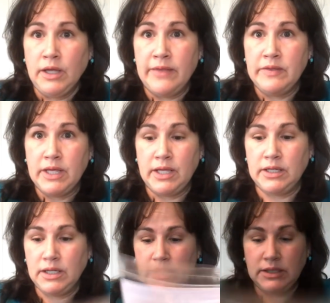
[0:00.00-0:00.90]
And
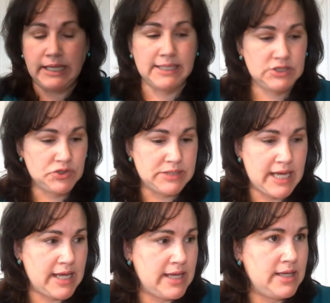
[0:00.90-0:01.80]
then
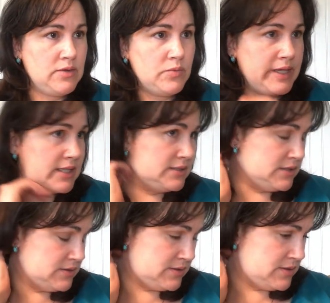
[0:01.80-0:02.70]
yesterday when
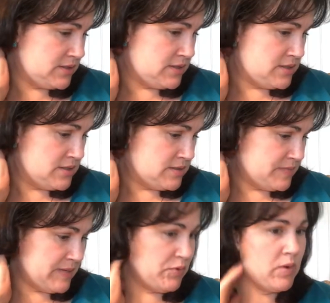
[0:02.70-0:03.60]

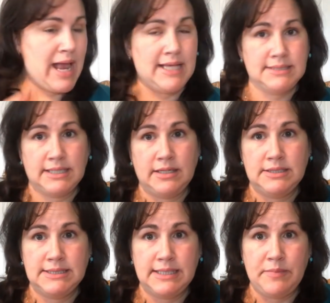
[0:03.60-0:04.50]
people were asking
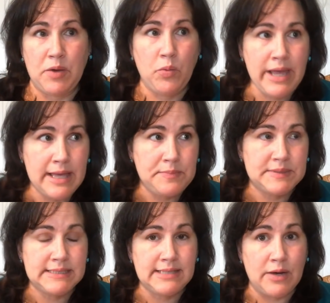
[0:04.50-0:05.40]
to see my
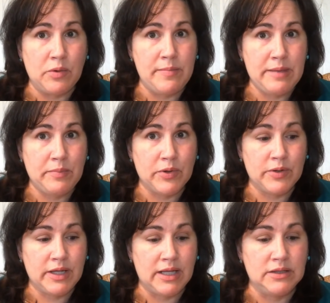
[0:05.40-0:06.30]
whips, I
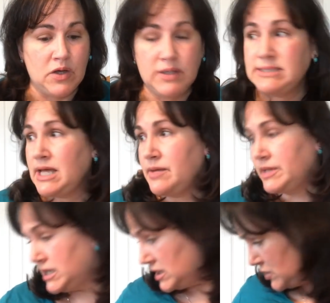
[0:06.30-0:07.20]
remembered a long time
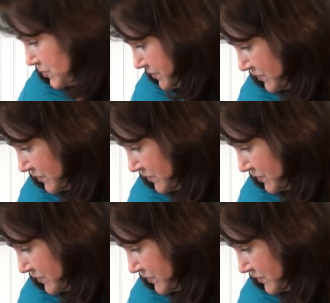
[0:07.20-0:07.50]
ago,